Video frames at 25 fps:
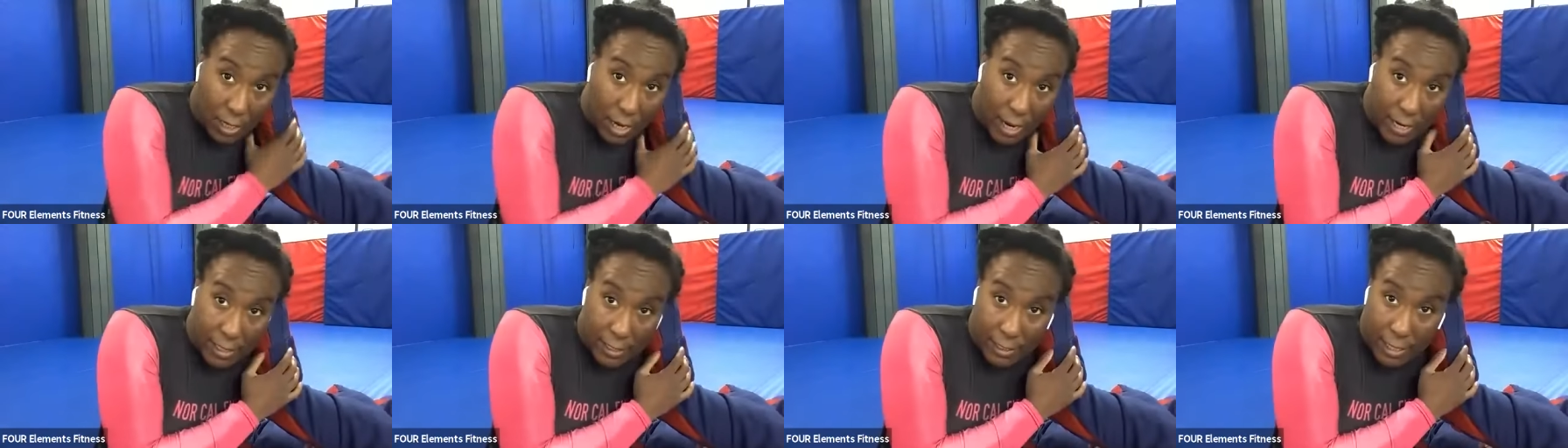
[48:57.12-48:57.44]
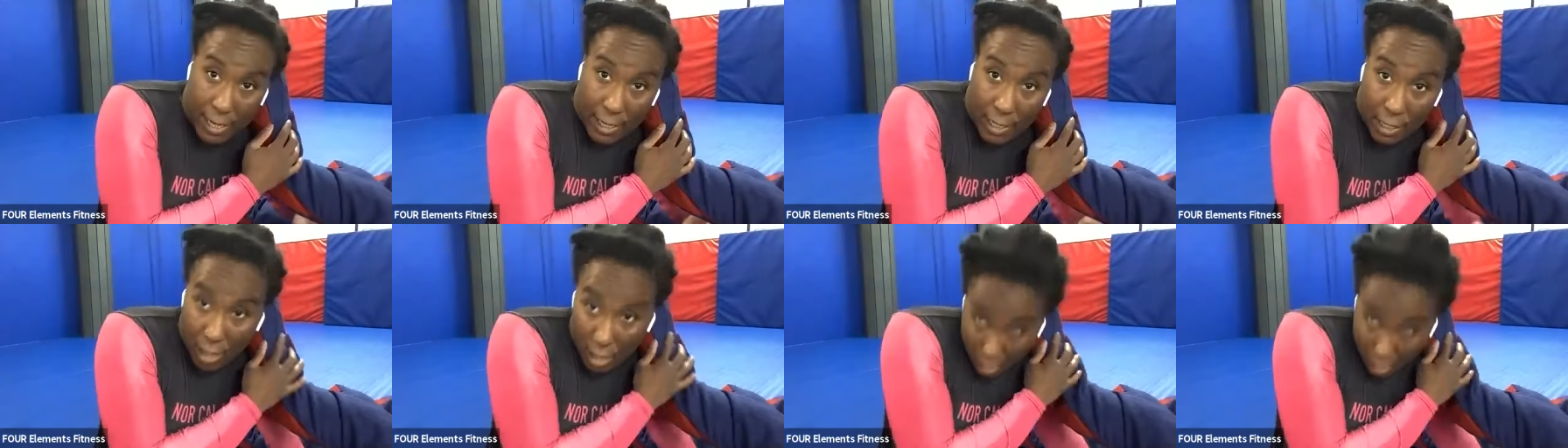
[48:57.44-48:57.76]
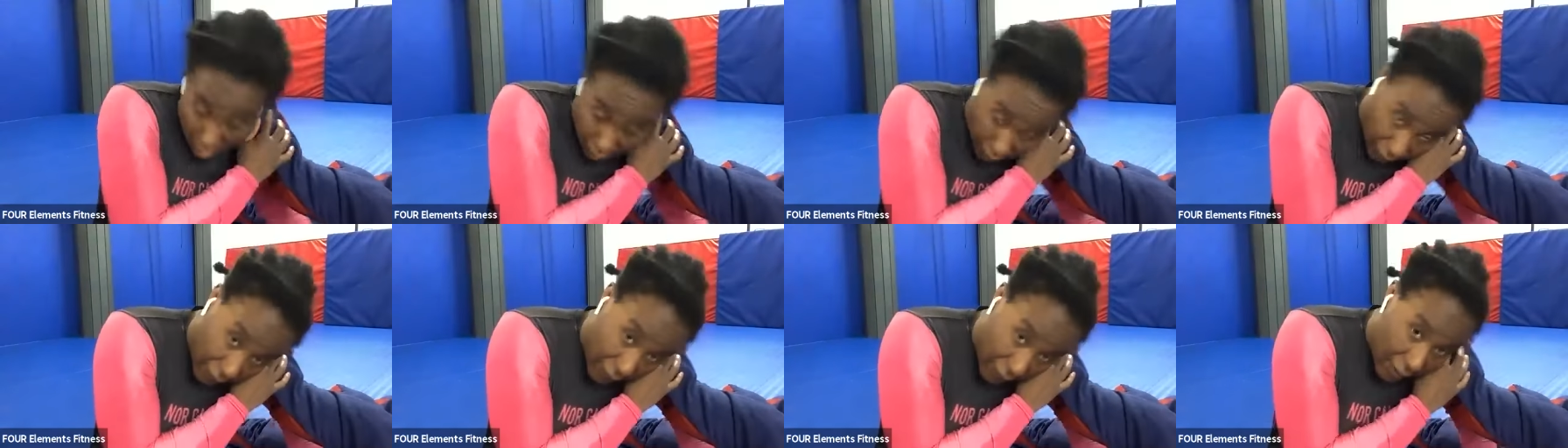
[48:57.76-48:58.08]
tie
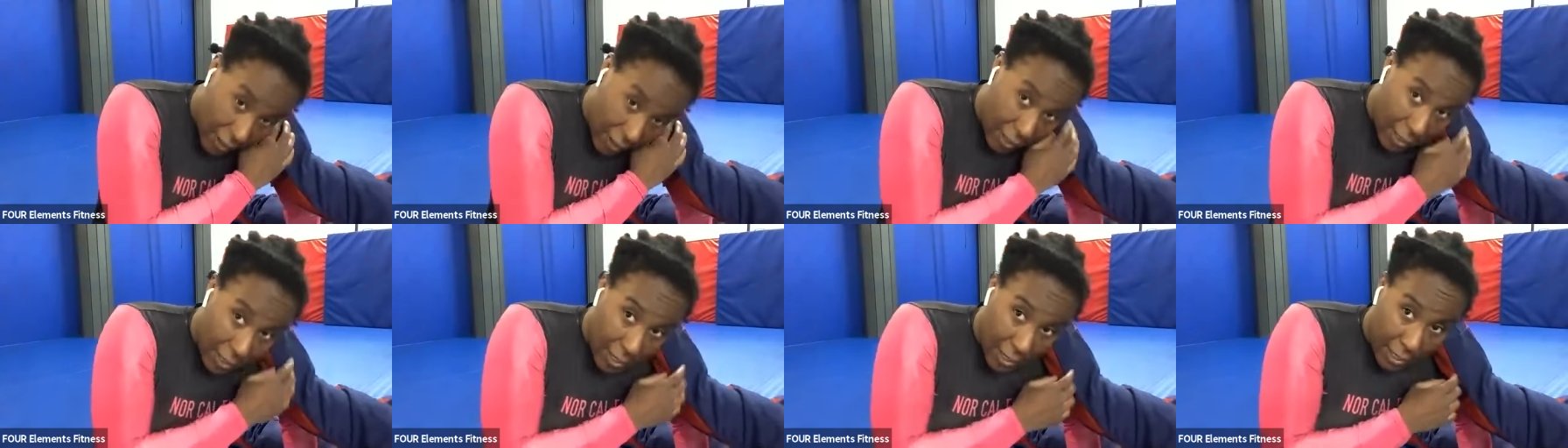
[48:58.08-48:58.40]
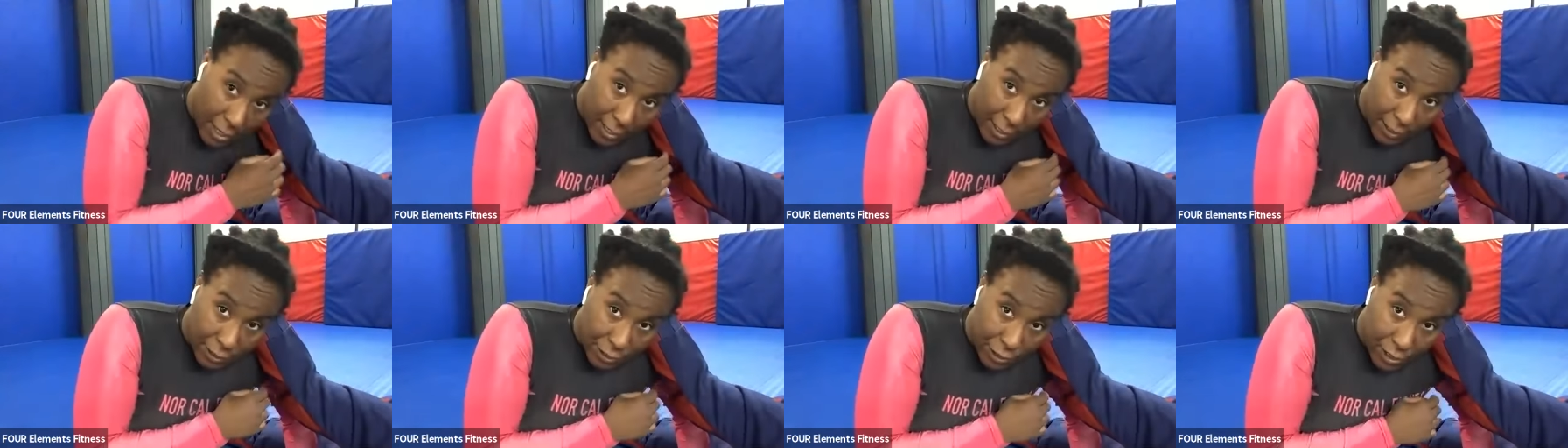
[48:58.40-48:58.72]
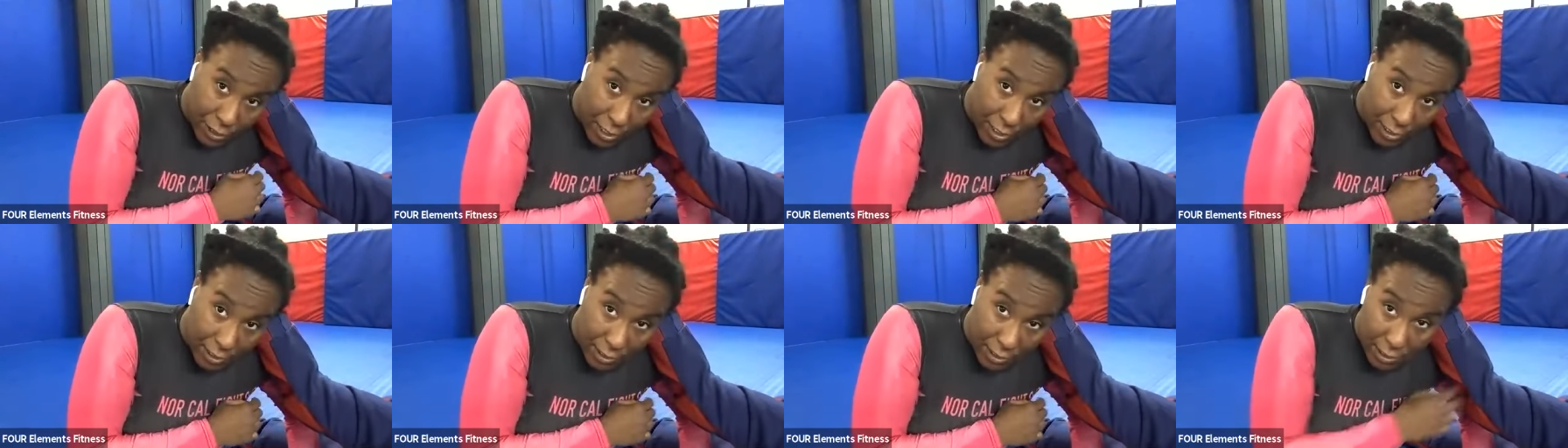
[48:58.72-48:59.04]
takeoff is
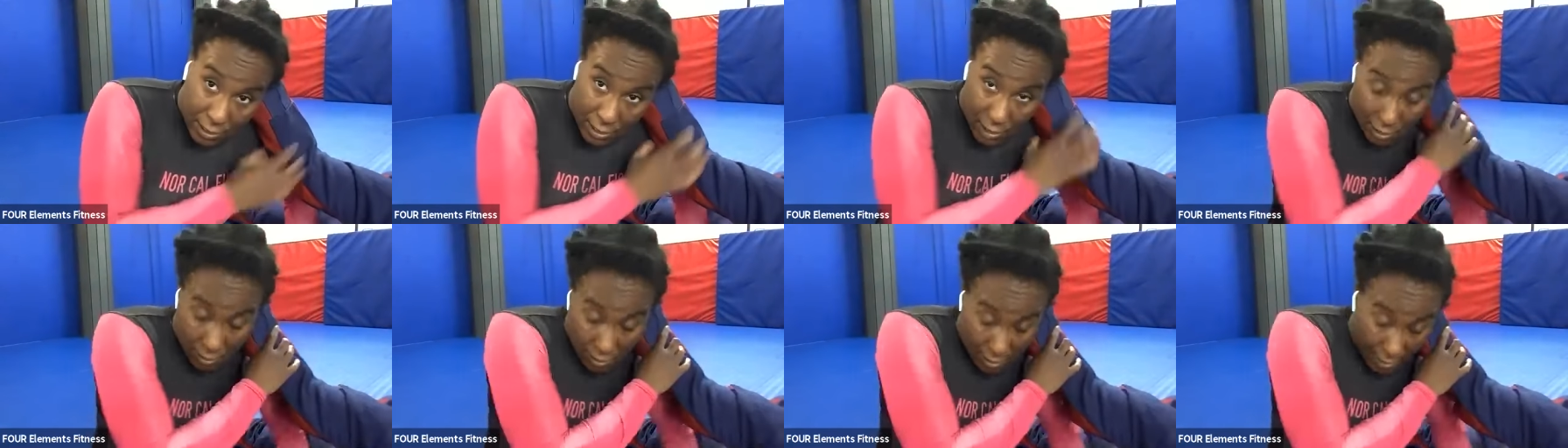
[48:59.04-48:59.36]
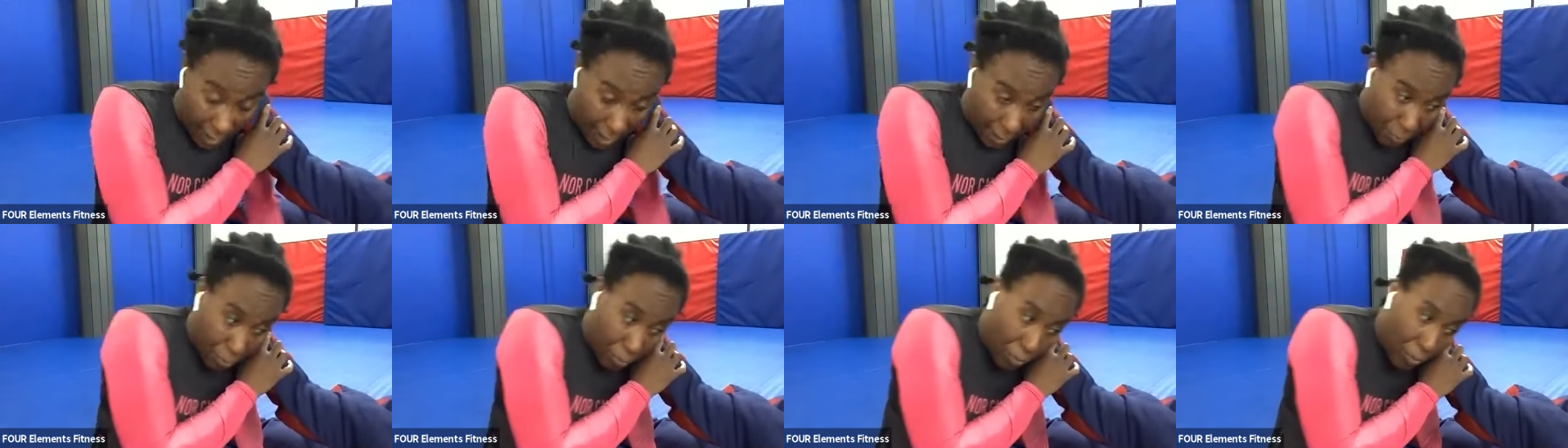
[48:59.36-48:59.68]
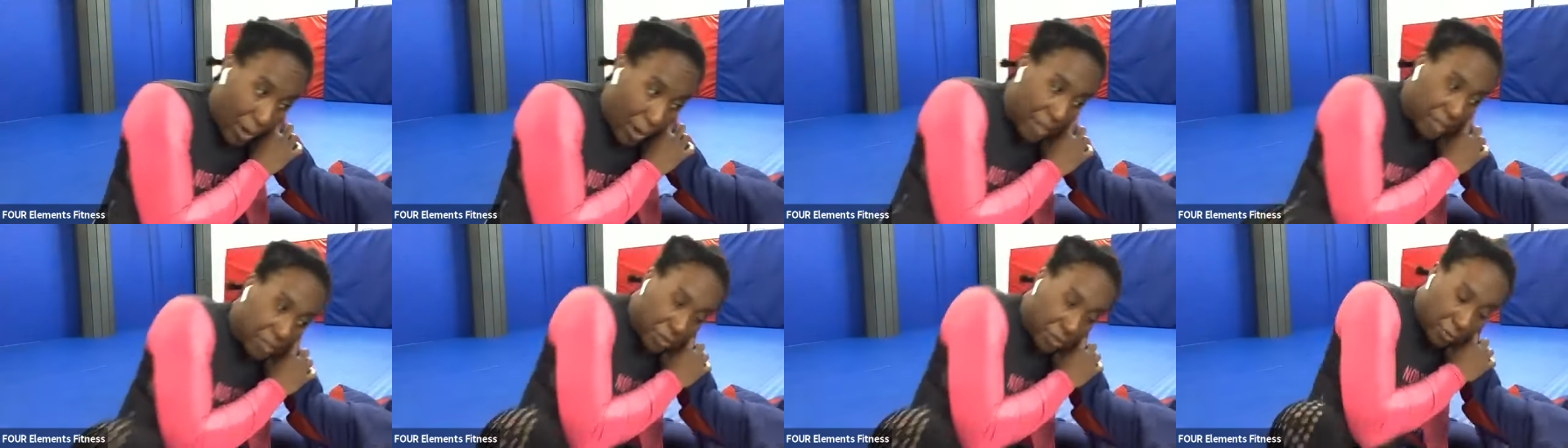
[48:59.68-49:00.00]
just that
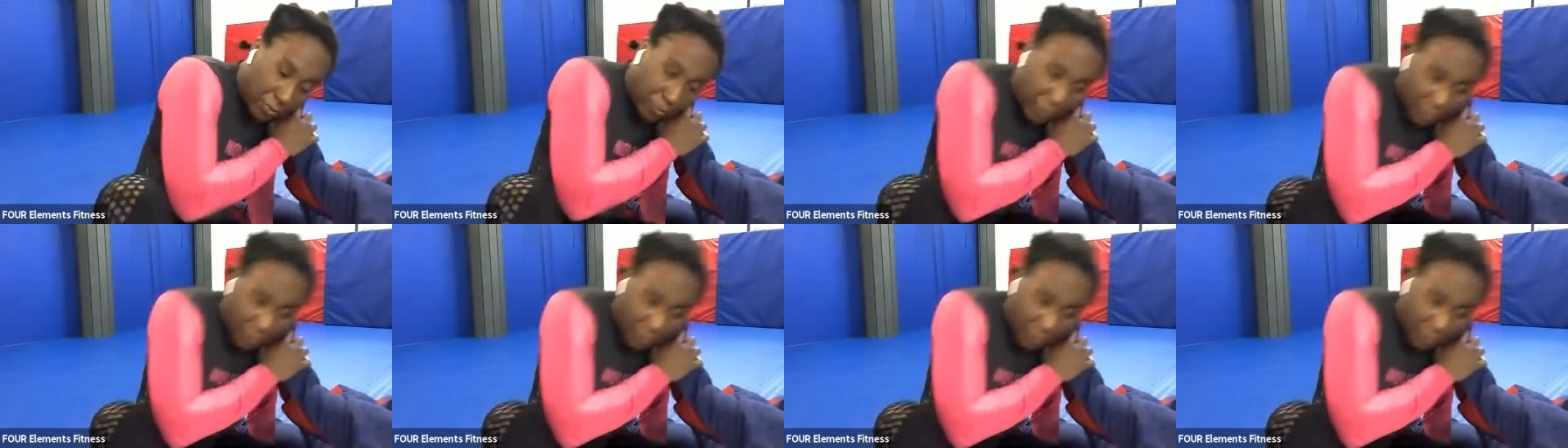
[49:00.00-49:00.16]
pressure